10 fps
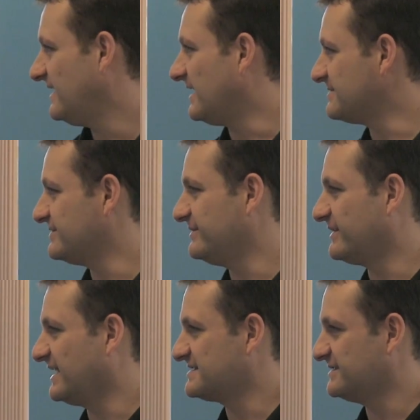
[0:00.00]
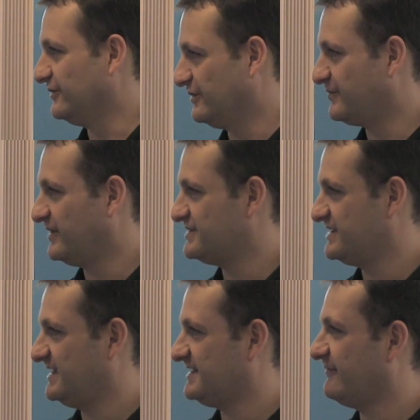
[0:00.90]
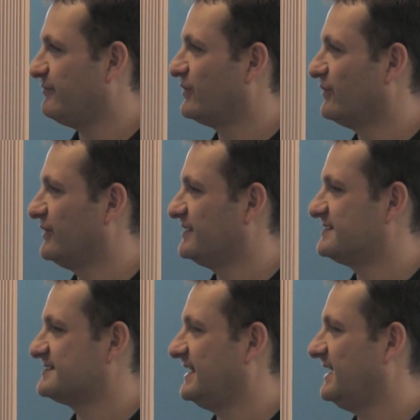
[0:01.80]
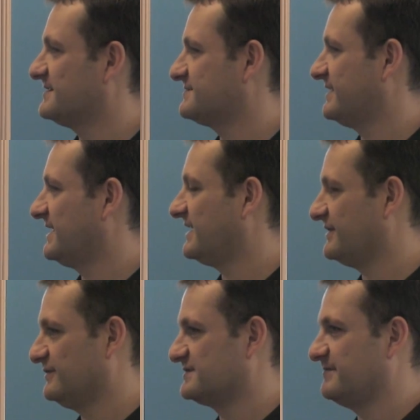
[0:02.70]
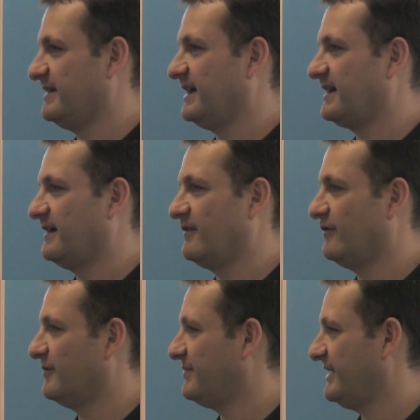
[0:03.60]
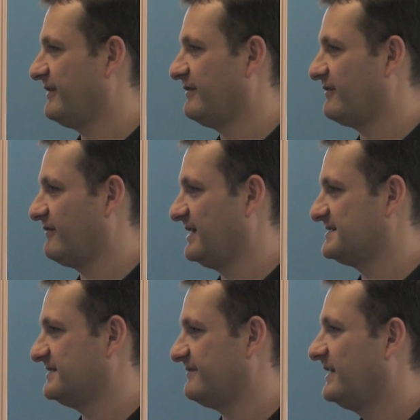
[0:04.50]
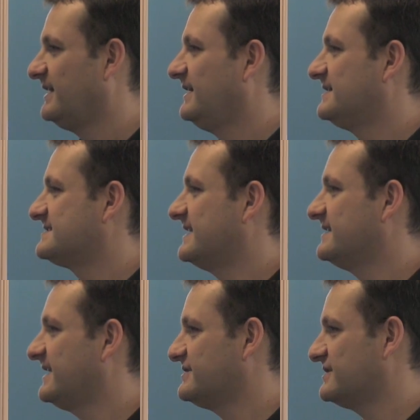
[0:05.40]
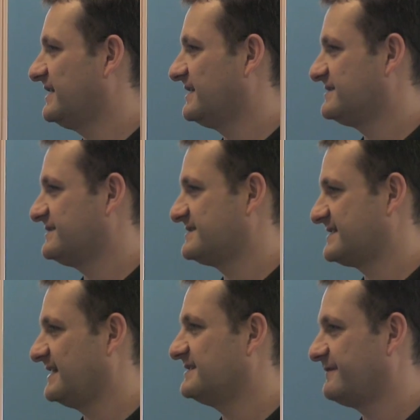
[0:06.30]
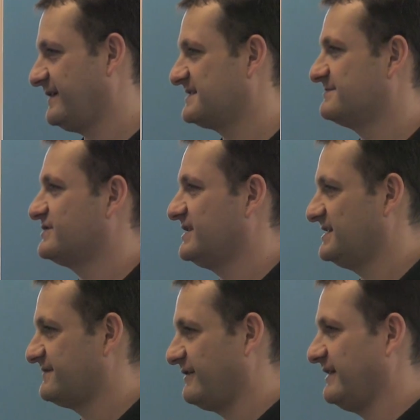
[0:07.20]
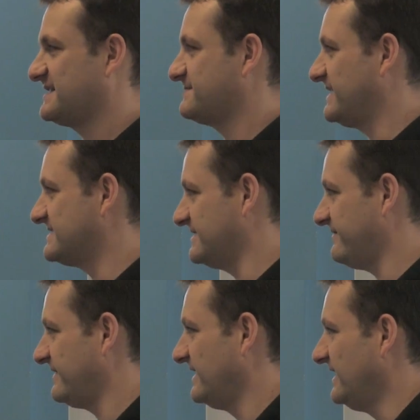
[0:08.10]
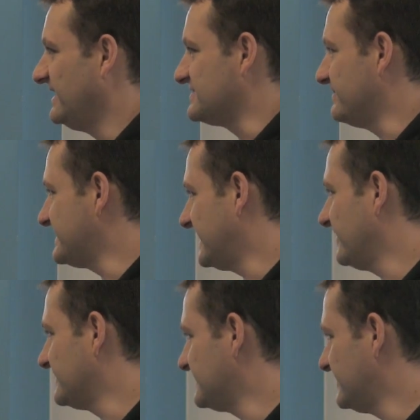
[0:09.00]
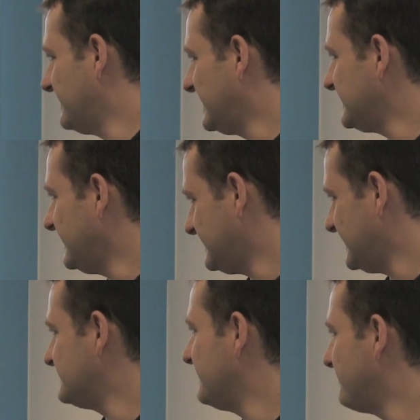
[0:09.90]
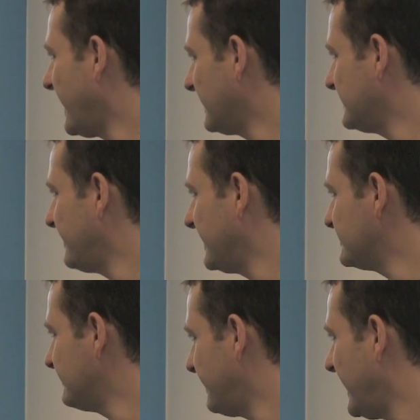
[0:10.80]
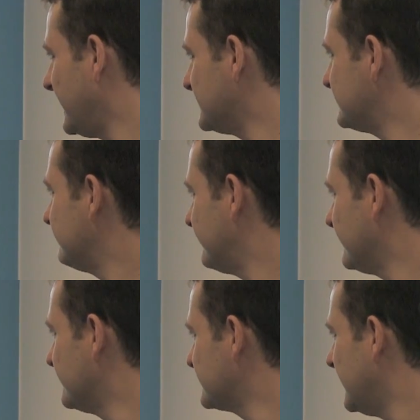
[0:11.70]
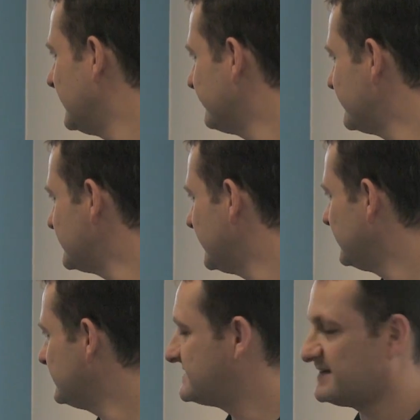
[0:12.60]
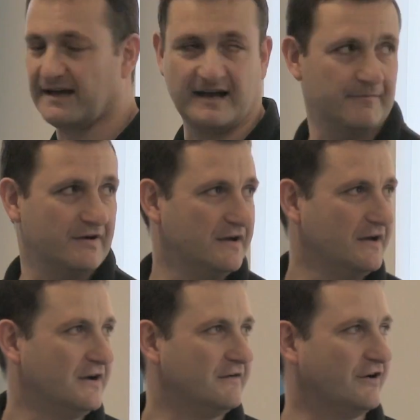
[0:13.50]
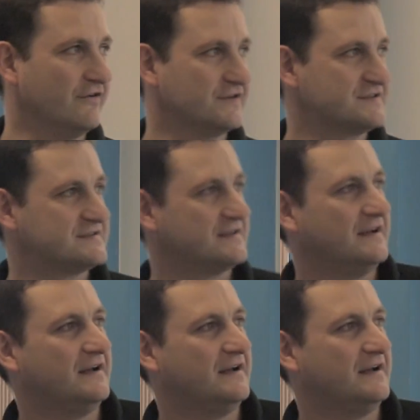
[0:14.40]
I'm sure you guys can all appreciate, if we're going to sell something like an Ultimaker or a Be Very Creative, send an engineer to site to fix the machine is very expensive. So we tend not to do that. It tends to be back to bench repairs for those kind of machines for us.